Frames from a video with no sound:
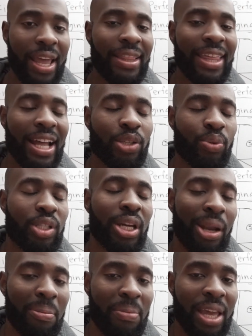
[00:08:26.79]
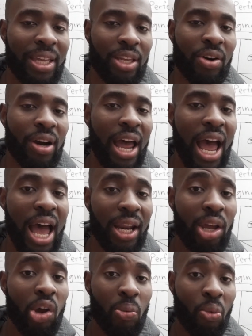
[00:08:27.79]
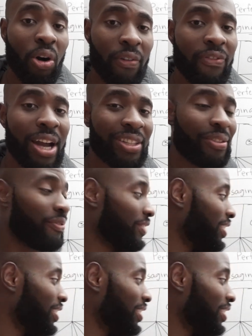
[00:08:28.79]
And that's what's going to make your ad more effective.